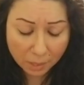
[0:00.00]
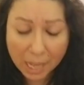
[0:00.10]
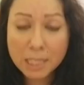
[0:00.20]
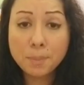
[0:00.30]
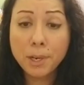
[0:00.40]

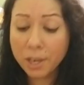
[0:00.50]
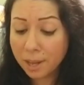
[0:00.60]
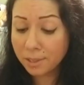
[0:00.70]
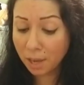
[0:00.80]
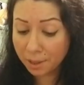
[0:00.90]
And Spirit
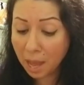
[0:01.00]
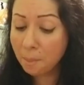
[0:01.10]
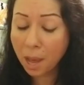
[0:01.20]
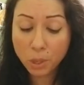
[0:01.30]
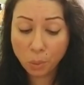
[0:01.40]
has done that,
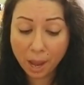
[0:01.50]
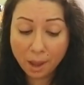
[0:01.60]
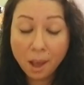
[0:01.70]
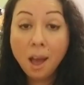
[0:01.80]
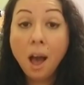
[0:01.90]
by the way,